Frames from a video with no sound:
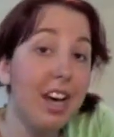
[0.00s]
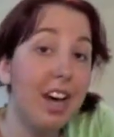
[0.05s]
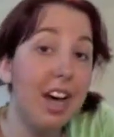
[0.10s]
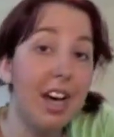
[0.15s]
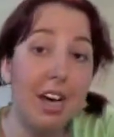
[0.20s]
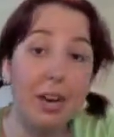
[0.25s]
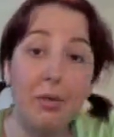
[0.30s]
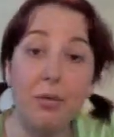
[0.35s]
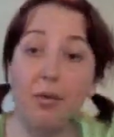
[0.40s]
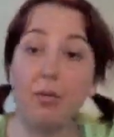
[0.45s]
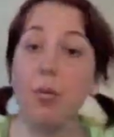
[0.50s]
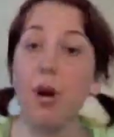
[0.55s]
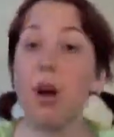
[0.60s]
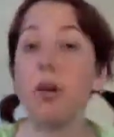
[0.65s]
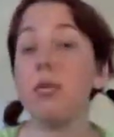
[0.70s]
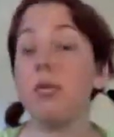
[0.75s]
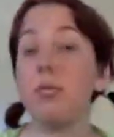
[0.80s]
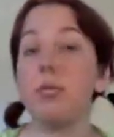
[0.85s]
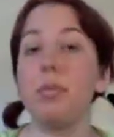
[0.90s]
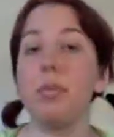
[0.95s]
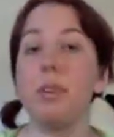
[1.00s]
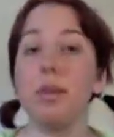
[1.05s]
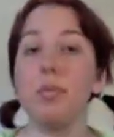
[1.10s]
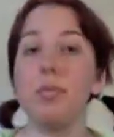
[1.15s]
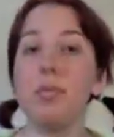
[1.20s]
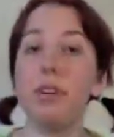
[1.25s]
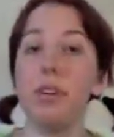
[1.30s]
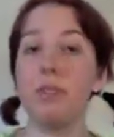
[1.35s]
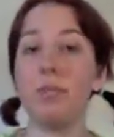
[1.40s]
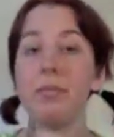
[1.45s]
I would probably
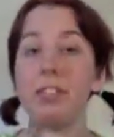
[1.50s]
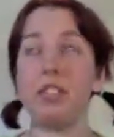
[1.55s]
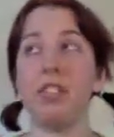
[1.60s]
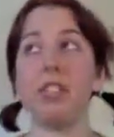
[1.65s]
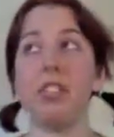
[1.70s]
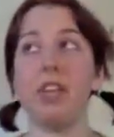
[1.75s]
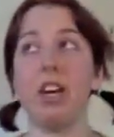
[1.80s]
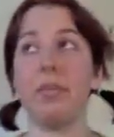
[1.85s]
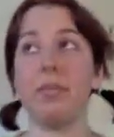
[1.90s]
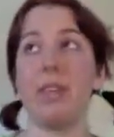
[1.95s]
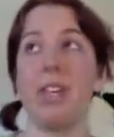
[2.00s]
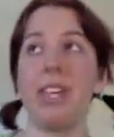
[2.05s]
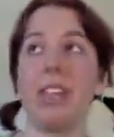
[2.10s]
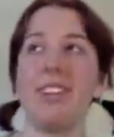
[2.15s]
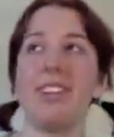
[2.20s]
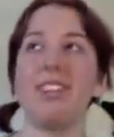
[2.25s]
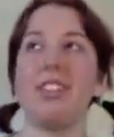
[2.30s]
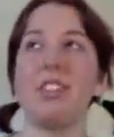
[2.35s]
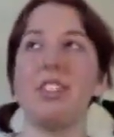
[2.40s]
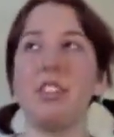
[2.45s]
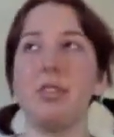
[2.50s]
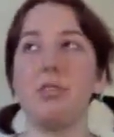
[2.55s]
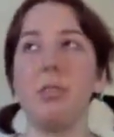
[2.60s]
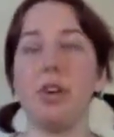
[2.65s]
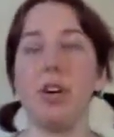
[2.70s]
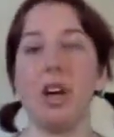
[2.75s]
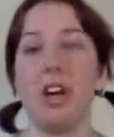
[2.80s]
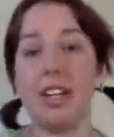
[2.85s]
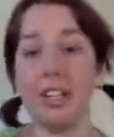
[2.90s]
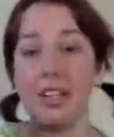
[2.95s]
pretty much stop here, just put
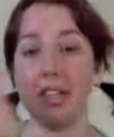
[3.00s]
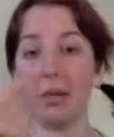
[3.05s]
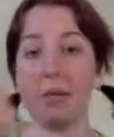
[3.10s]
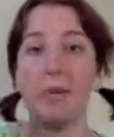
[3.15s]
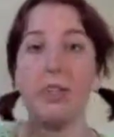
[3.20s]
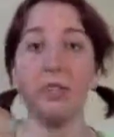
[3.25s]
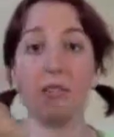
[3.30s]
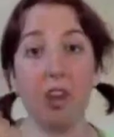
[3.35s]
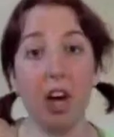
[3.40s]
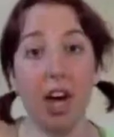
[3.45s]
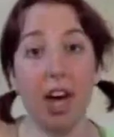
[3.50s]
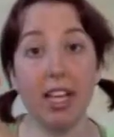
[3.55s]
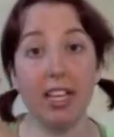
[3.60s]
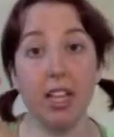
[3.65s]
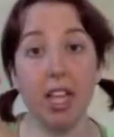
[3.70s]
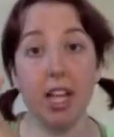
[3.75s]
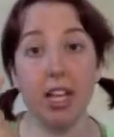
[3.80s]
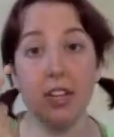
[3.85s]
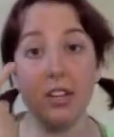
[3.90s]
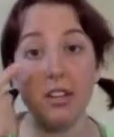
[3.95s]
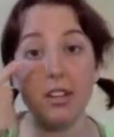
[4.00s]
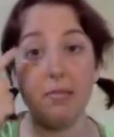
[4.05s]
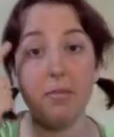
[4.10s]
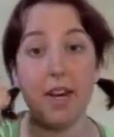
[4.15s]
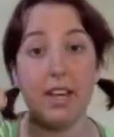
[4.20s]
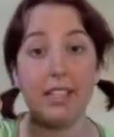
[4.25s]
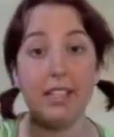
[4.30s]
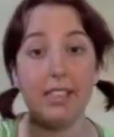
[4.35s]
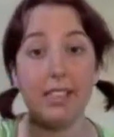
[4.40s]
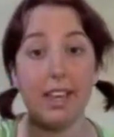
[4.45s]
on a little bit of eyeliner,
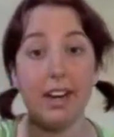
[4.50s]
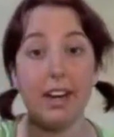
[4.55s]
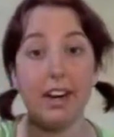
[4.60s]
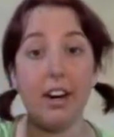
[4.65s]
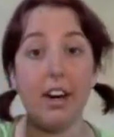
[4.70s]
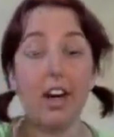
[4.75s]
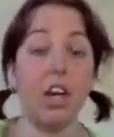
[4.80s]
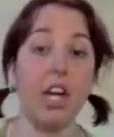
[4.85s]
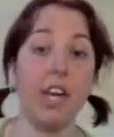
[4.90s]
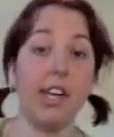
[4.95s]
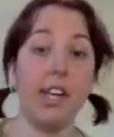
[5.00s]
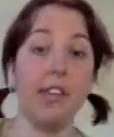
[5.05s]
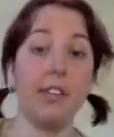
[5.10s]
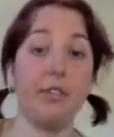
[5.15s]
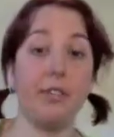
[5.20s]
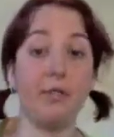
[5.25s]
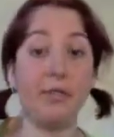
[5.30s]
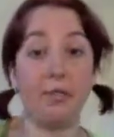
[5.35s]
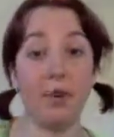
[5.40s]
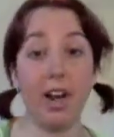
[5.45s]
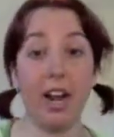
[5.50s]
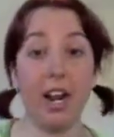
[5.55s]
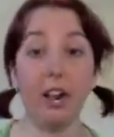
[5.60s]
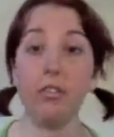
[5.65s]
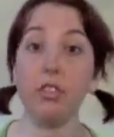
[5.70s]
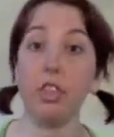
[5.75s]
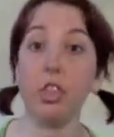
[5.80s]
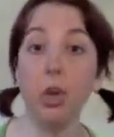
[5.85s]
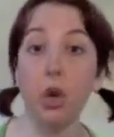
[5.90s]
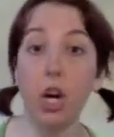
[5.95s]
mascara, and run
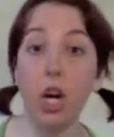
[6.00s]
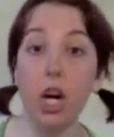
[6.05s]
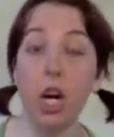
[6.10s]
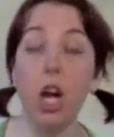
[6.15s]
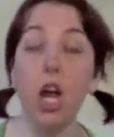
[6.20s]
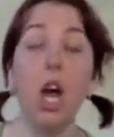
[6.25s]
out the door.